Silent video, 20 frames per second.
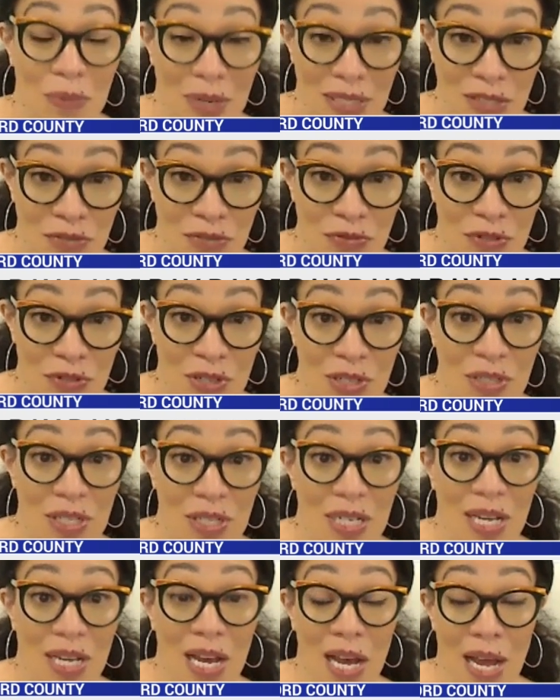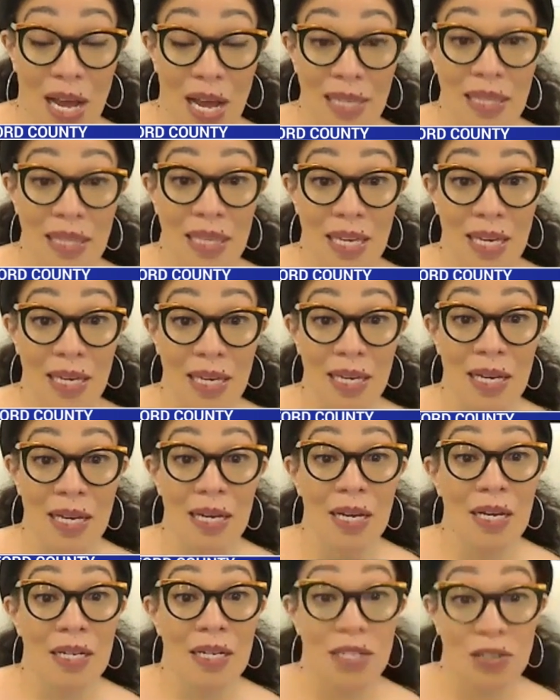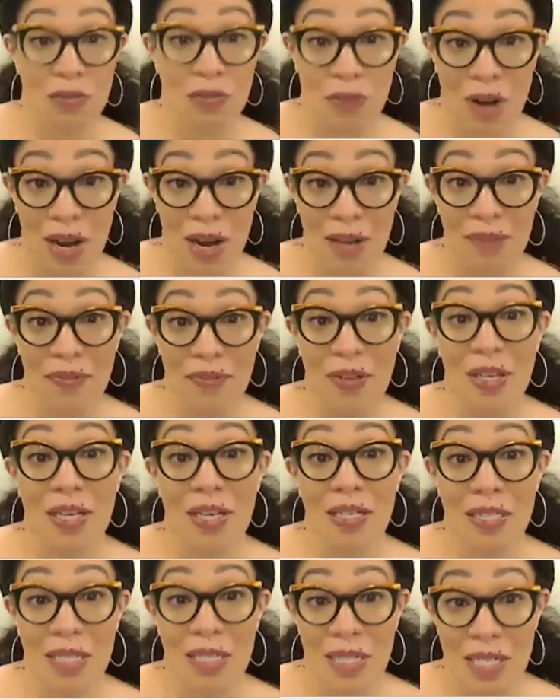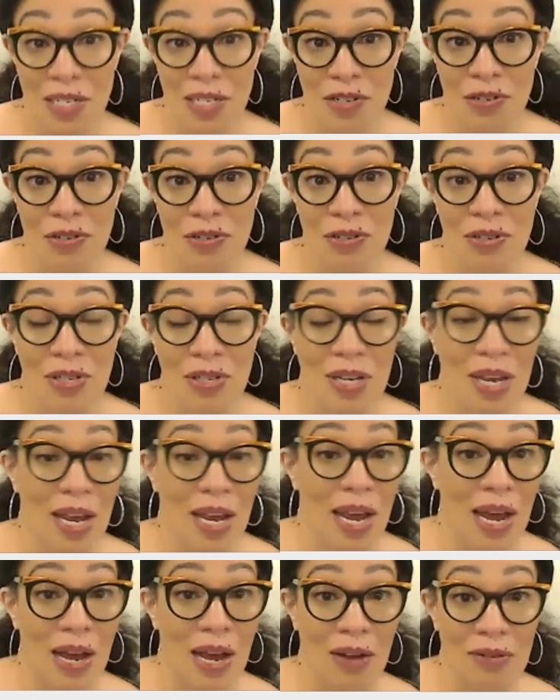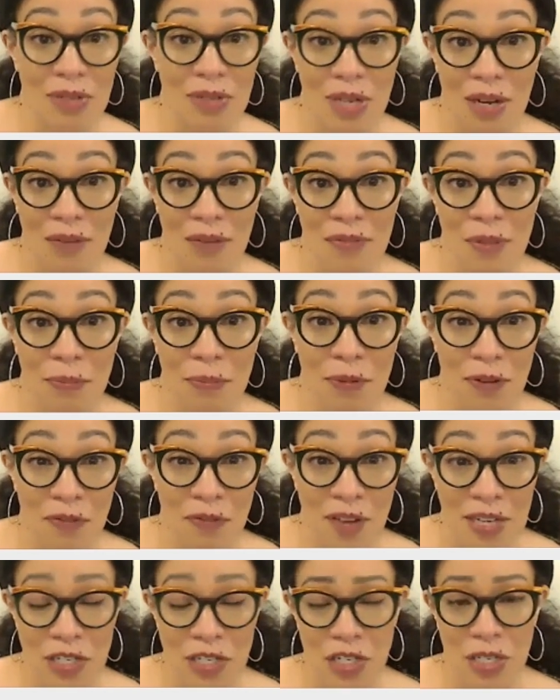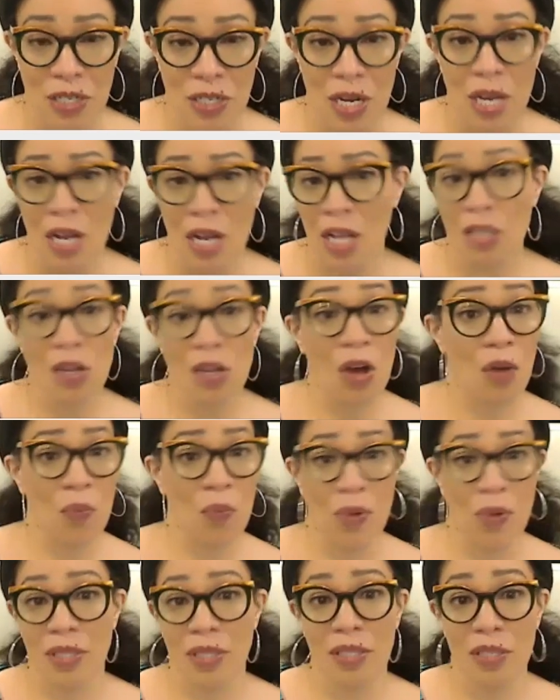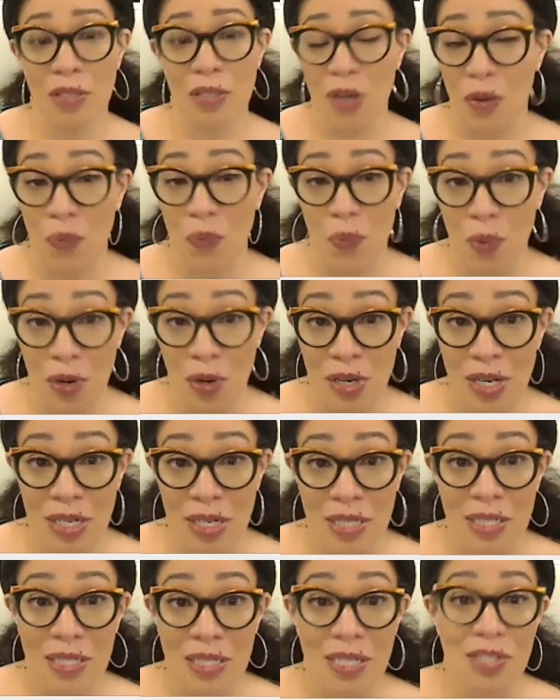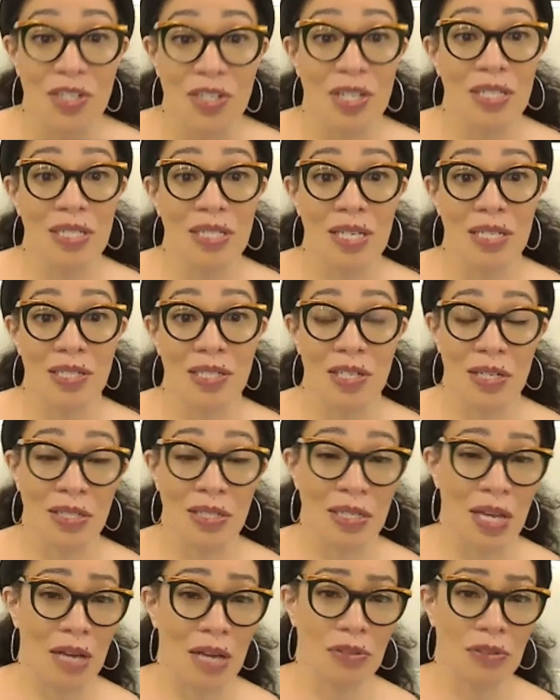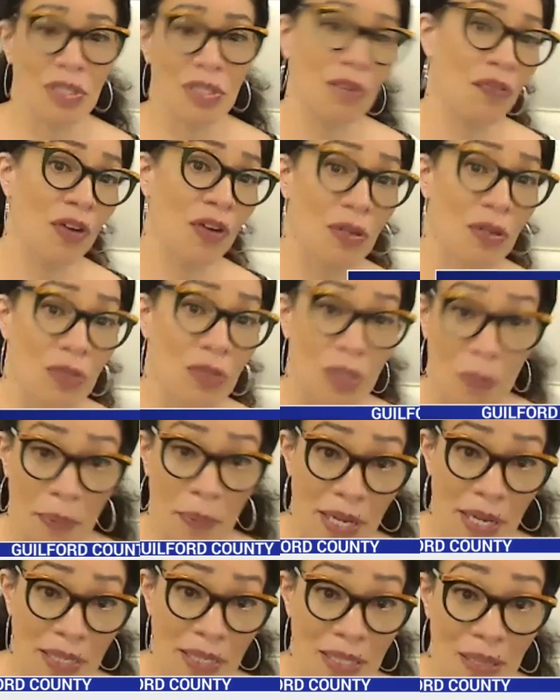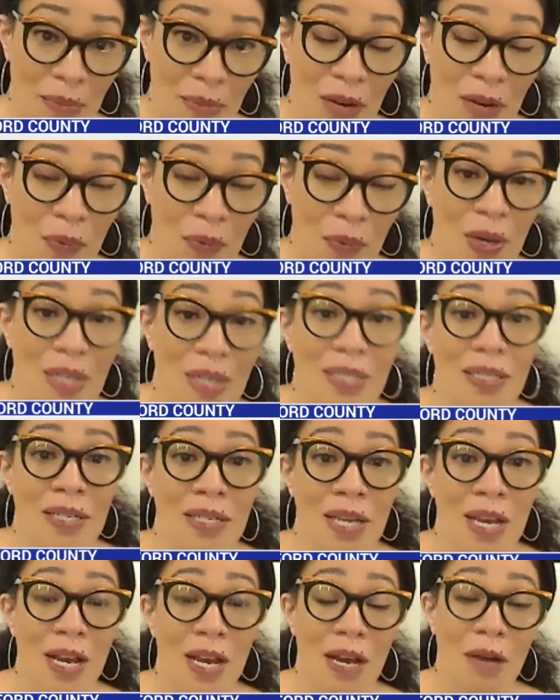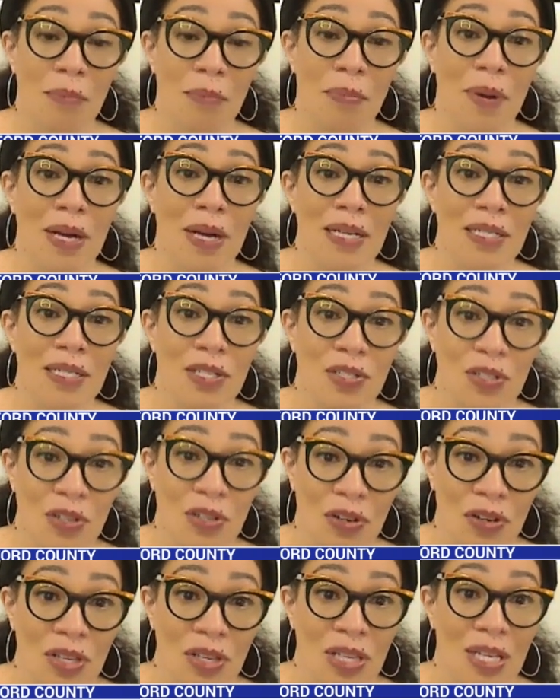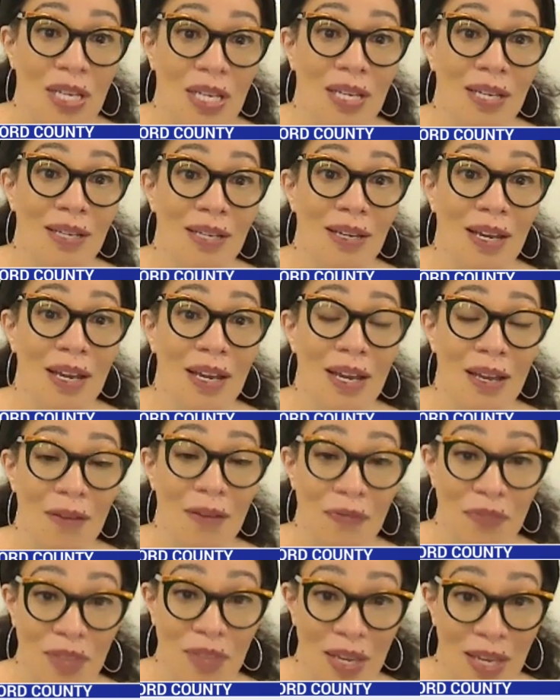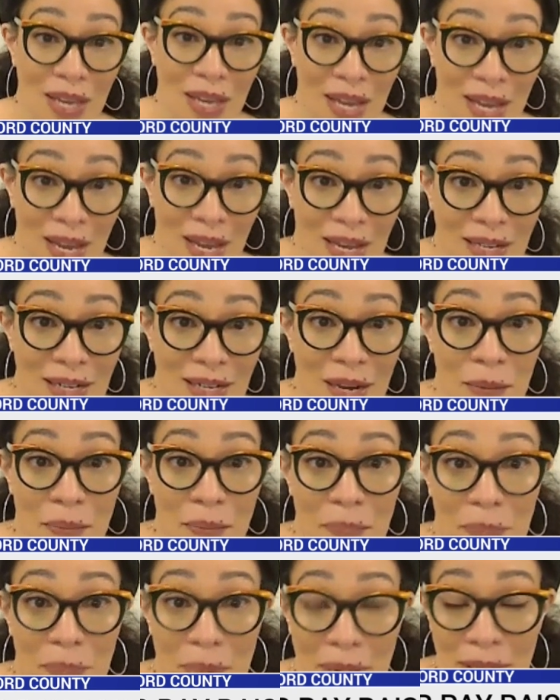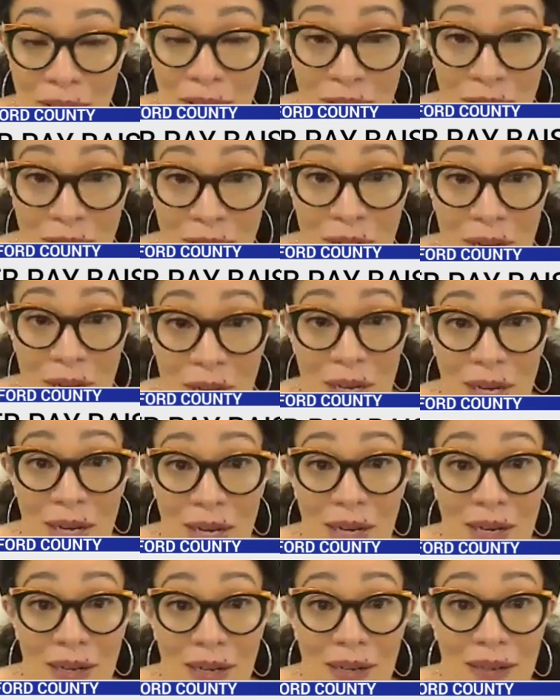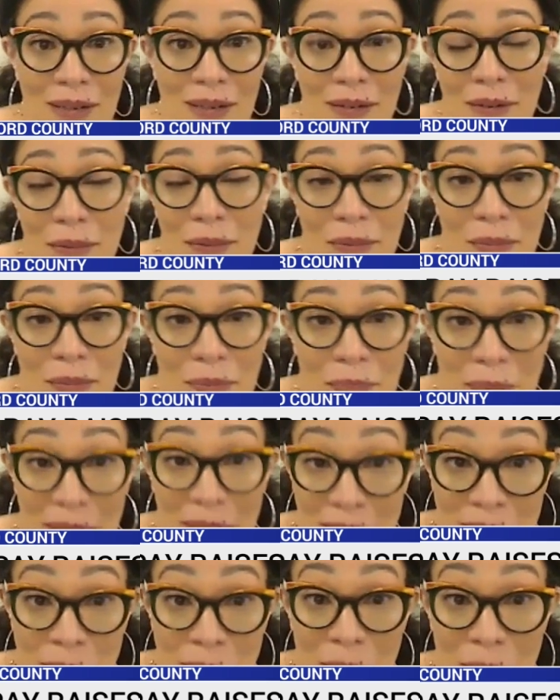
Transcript: It's really, I think, driving teachers out of the profession, along with, you know, working conditions and just how difficult the pandemic was. But certainly, if they had a better uh, base